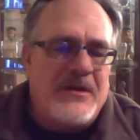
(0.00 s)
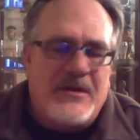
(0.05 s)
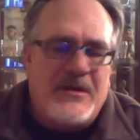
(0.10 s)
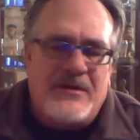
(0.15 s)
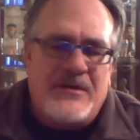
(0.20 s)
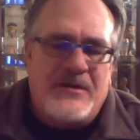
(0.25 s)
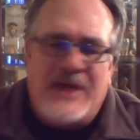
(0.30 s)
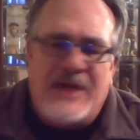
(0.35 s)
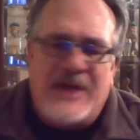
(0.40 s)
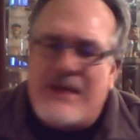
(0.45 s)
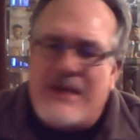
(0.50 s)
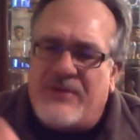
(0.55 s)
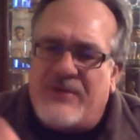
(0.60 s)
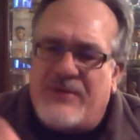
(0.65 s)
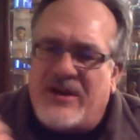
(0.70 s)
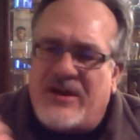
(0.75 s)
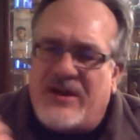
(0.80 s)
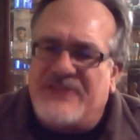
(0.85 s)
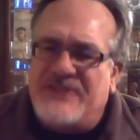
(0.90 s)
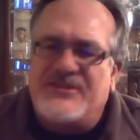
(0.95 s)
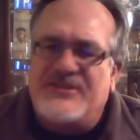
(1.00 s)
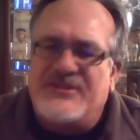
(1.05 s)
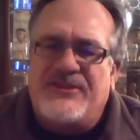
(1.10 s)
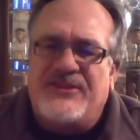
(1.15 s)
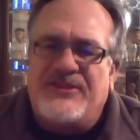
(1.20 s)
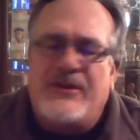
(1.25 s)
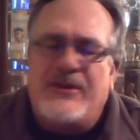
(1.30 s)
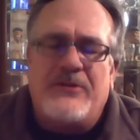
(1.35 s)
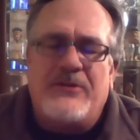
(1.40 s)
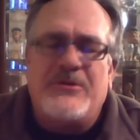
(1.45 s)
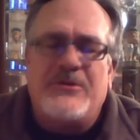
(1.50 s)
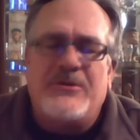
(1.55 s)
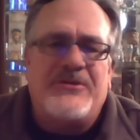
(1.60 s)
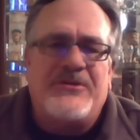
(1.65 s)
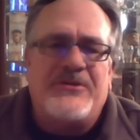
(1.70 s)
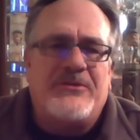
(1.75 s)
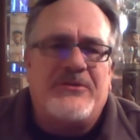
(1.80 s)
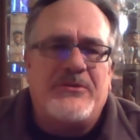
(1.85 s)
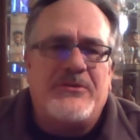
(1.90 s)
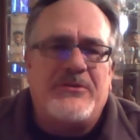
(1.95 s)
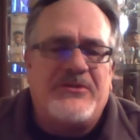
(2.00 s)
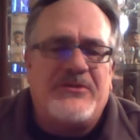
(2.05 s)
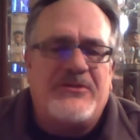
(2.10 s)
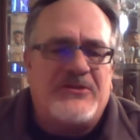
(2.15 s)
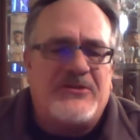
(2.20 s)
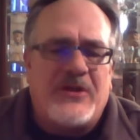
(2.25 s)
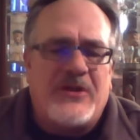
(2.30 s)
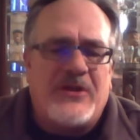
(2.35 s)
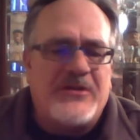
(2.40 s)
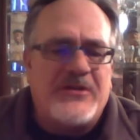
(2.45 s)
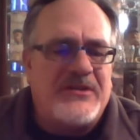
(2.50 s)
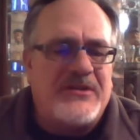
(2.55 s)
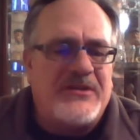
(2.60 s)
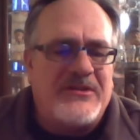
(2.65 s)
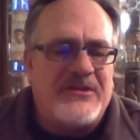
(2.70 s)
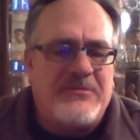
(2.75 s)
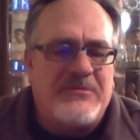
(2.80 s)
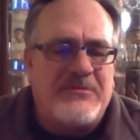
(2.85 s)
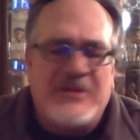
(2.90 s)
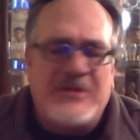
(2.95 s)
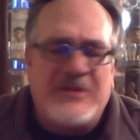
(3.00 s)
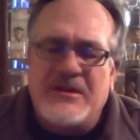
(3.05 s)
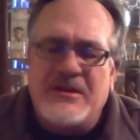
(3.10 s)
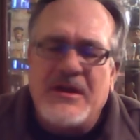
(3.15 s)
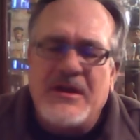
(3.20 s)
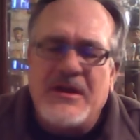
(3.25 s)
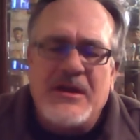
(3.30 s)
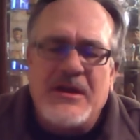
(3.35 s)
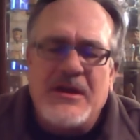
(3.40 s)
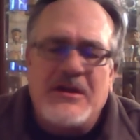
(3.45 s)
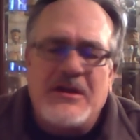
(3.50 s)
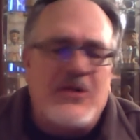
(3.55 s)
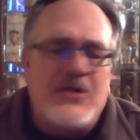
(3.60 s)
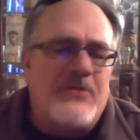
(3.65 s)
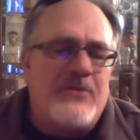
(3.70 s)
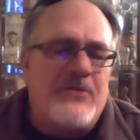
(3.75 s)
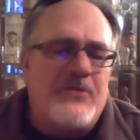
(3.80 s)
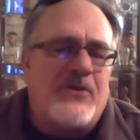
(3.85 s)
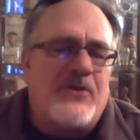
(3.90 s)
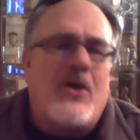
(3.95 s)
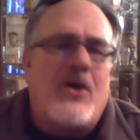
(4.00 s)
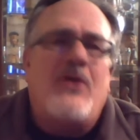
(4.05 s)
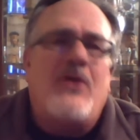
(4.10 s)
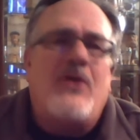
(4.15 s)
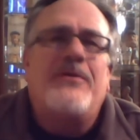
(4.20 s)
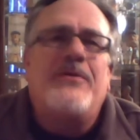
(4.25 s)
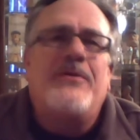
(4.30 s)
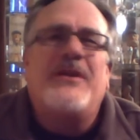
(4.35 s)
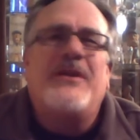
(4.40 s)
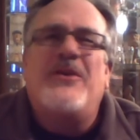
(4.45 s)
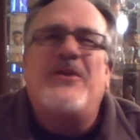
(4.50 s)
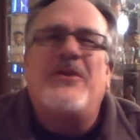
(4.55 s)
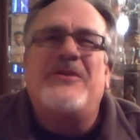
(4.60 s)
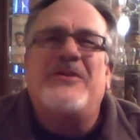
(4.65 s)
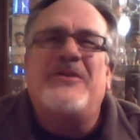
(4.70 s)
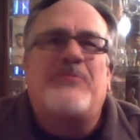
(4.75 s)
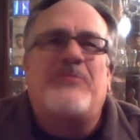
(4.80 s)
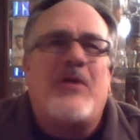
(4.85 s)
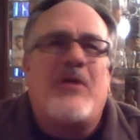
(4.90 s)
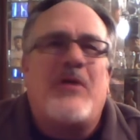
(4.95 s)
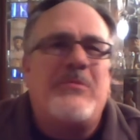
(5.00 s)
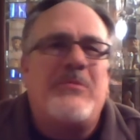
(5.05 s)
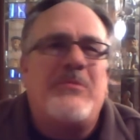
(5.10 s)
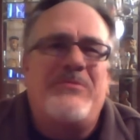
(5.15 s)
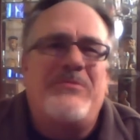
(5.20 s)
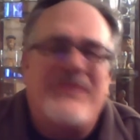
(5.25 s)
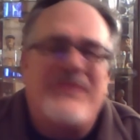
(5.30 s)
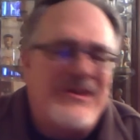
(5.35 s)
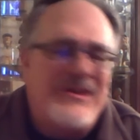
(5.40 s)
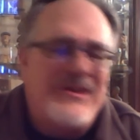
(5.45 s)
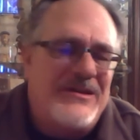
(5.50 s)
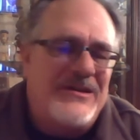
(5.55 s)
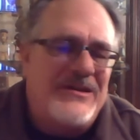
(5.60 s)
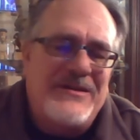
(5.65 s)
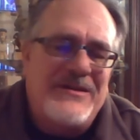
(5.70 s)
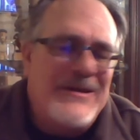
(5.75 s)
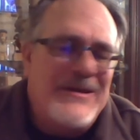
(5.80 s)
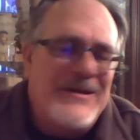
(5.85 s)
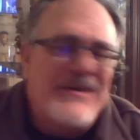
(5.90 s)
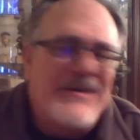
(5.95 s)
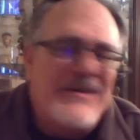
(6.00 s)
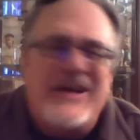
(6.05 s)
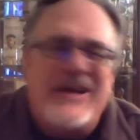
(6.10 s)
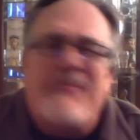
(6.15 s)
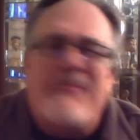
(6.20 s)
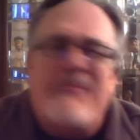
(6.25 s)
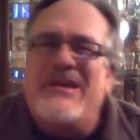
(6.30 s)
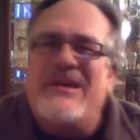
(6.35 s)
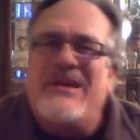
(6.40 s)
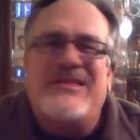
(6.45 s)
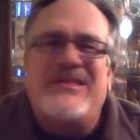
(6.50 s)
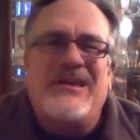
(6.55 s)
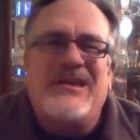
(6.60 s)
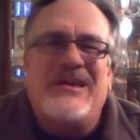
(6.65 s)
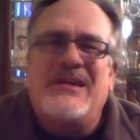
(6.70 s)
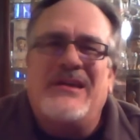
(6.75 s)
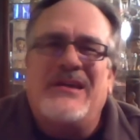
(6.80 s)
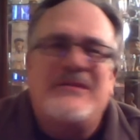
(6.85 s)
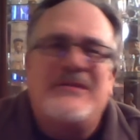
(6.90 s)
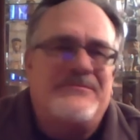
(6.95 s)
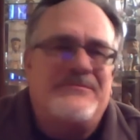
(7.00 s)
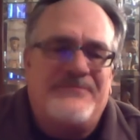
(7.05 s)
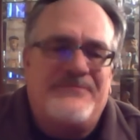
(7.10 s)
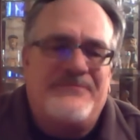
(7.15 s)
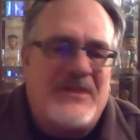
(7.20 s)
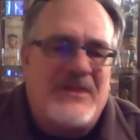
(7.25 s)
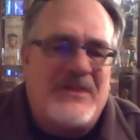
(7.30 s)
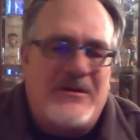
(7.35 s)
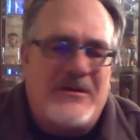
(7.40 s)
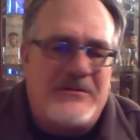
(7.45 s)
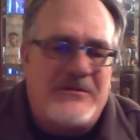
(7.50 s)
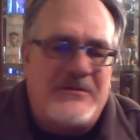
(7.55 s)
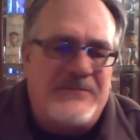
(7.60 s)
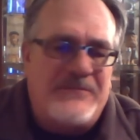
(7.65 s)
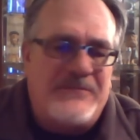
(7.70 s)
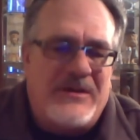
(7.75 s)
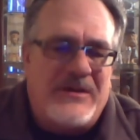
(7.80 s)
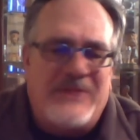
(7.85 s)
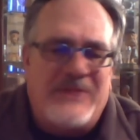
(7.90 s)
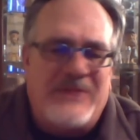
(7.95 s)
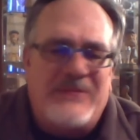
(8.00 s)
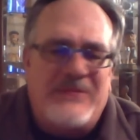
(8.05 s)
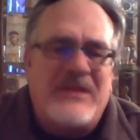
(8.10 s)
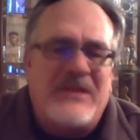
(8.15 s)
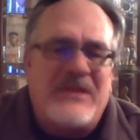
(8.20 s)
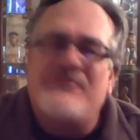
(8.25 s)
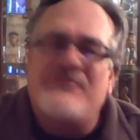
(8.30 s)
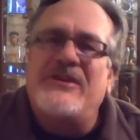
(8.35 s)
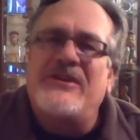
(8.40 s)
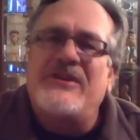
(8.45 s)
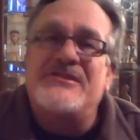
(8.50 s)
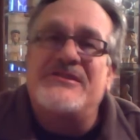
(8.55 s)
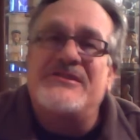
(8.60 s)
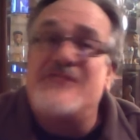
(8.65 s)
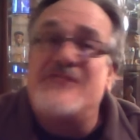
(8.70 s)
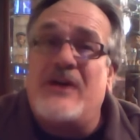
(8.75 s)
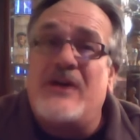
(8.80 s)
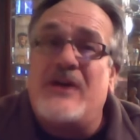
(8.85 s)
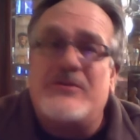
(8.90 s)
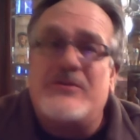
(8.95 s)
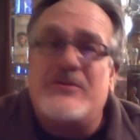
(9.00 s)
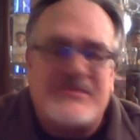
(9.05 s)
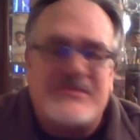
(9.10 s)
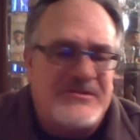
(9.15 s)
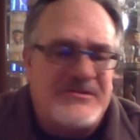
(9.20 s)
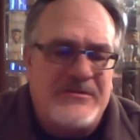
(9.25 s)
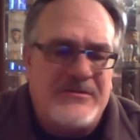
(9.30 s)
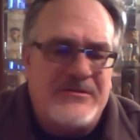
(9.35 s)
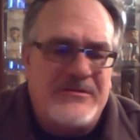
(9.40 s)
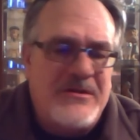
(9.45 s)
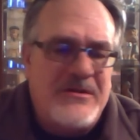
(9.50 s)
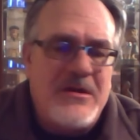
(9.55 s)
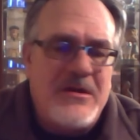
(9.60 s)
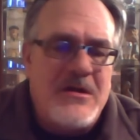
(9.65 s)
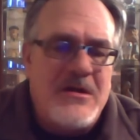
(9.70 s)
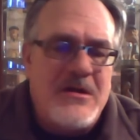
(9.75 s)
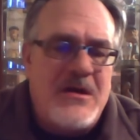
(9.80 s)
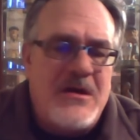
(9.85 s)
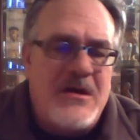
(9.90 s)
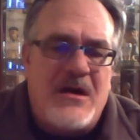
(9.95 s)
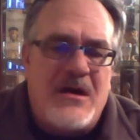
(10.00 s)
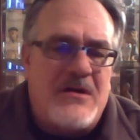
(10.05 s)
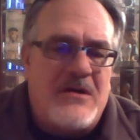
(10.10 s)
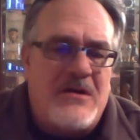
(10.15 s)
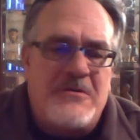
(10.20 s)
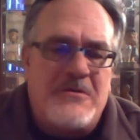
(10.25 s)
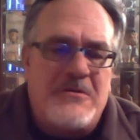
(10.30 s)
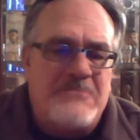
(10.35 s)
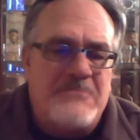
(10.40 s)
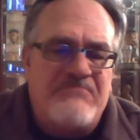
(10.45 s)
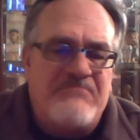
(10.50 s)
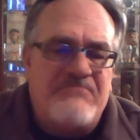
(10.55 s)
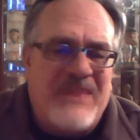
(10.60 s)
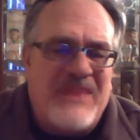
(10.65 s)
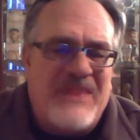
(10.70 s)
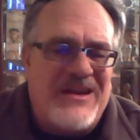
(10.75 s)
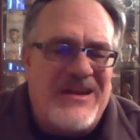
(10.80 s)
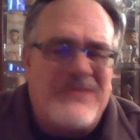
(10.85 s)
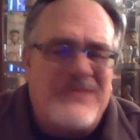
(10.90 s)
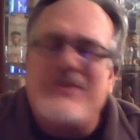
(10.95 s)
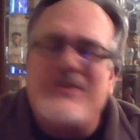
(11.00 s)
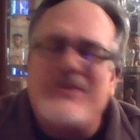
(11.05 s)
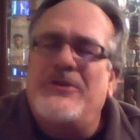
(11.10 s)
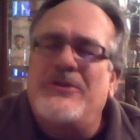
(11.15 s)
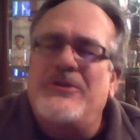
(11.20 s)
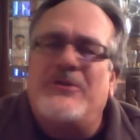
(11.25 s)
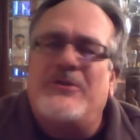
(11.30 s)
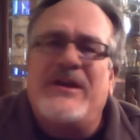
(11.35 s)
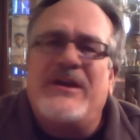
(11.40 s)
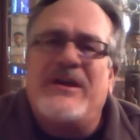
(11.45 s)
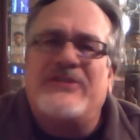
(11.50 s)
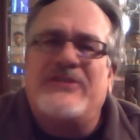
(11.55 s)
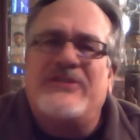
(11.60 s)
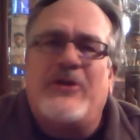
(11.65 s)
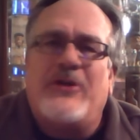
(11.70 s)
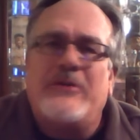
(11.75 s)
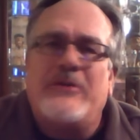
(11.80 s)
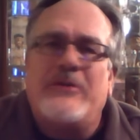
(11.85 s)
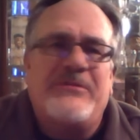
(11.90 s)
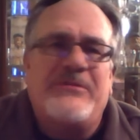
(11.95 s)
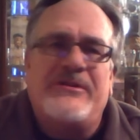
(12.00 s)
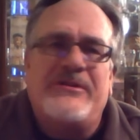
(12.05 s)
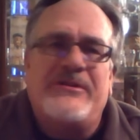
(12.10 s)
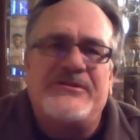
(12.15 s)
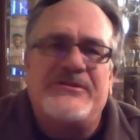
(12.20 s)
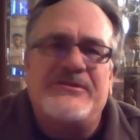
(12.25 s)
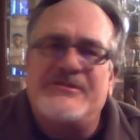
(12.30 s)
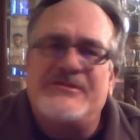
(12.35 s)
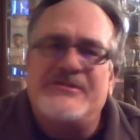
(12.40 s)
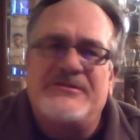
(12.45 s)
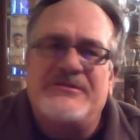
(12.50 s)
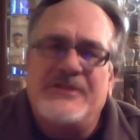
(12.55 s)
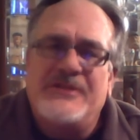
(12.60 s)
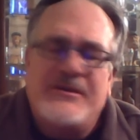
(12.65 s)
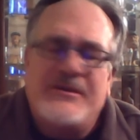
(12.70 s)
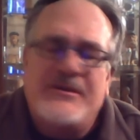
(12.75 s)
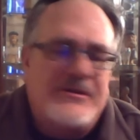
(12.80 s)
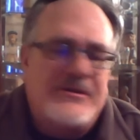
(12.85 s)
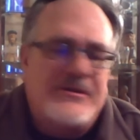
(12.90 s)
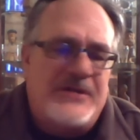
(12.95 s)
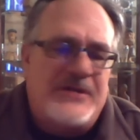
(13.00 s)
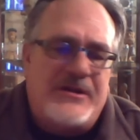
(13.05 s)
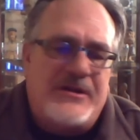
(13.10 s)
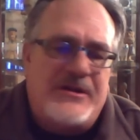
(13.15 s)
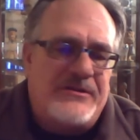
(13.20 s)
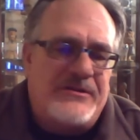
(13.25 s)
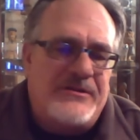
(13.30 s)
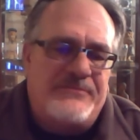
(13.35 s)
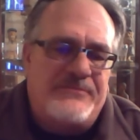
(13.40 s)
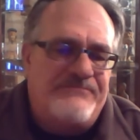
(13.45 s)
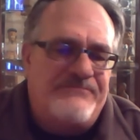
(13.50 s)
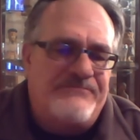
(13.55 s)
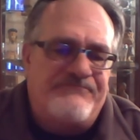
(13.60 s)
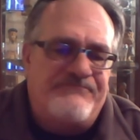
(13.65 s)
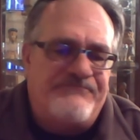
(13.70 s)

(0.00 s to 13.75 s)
the apricots is there with the tartness, but overall, it's probably not my thing. I'm not a fan of sours, and I really don't like tart beers. Um,